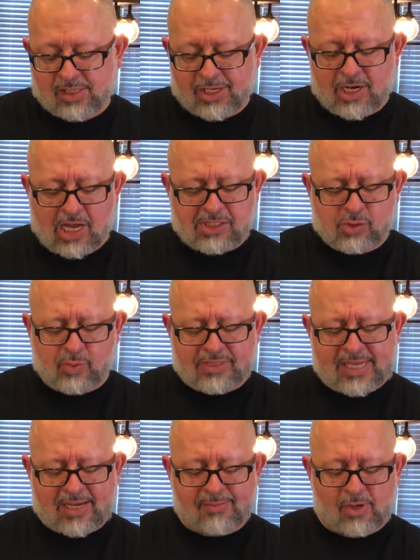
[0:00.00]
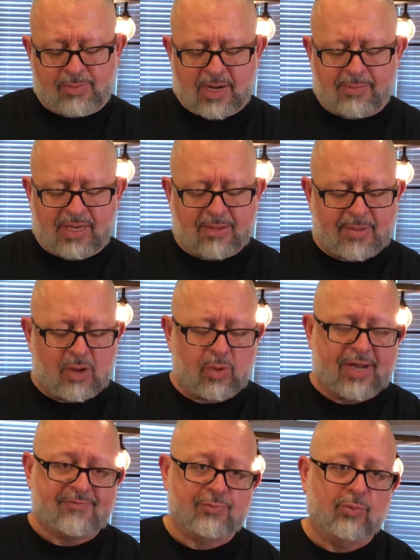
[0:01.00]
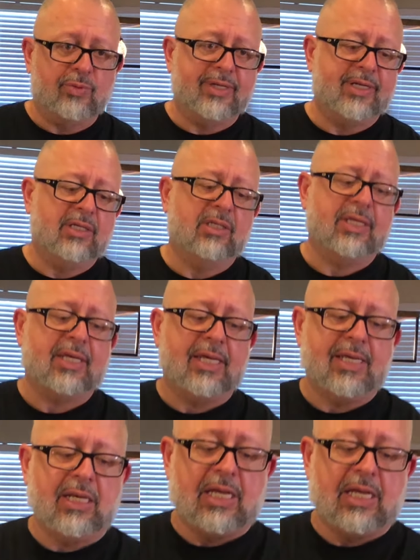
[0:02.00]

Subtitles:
I just want to take a moment. I'm going to let my wife really get